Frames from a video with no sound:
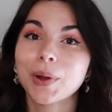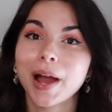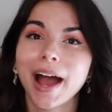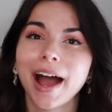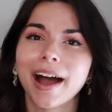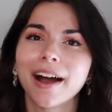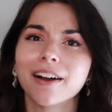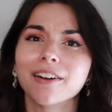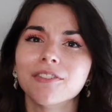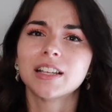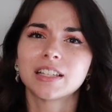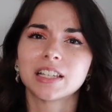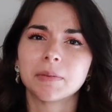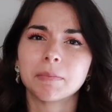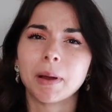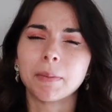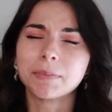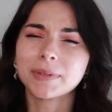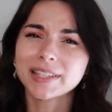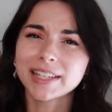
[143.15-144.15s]
have
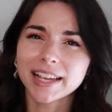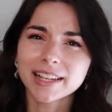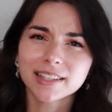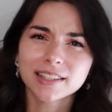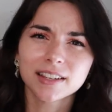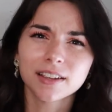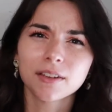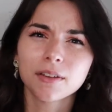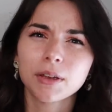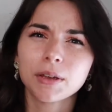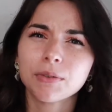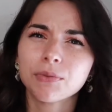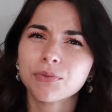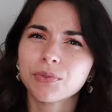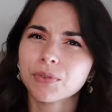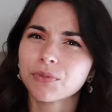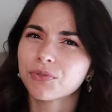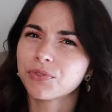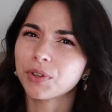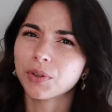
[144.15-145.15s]
some obsessive
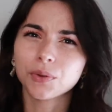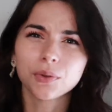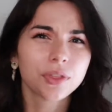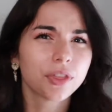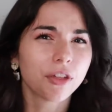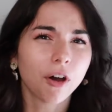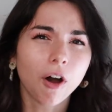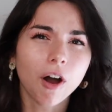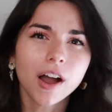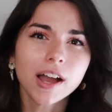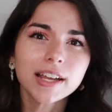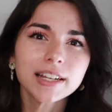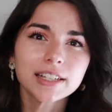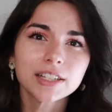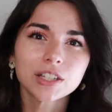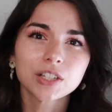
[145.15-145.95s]
food thoughts.